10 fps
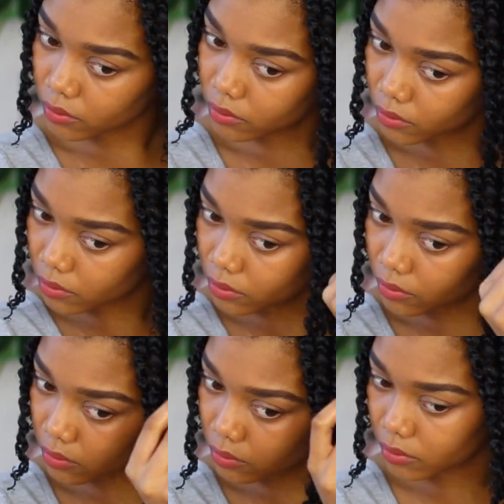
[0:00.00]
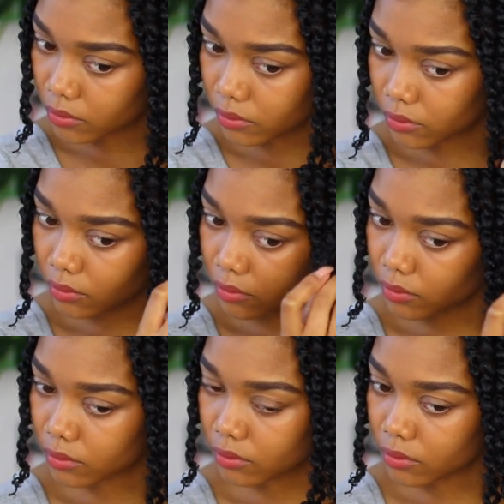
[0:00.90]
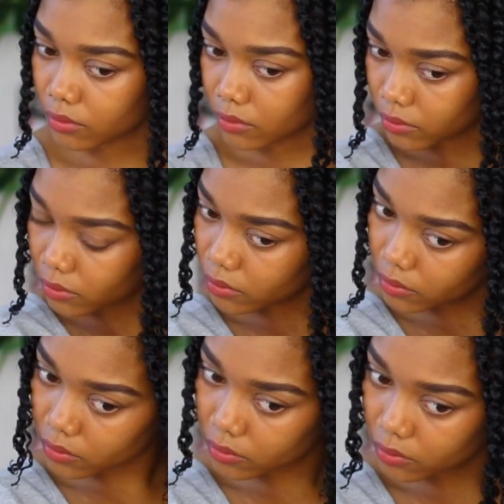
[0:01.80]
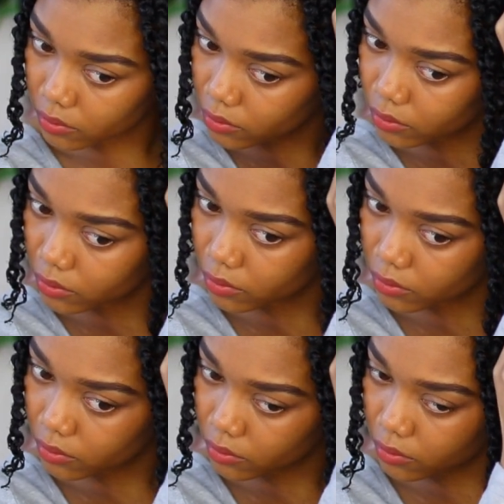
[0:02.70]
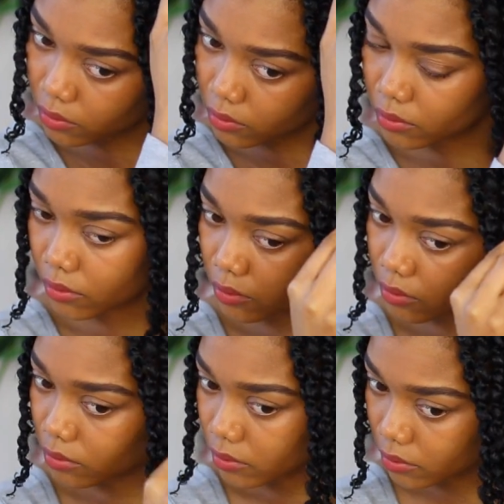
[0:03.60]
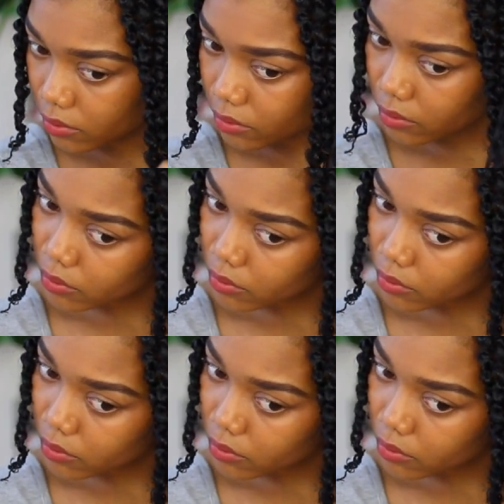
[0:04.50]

[no speech]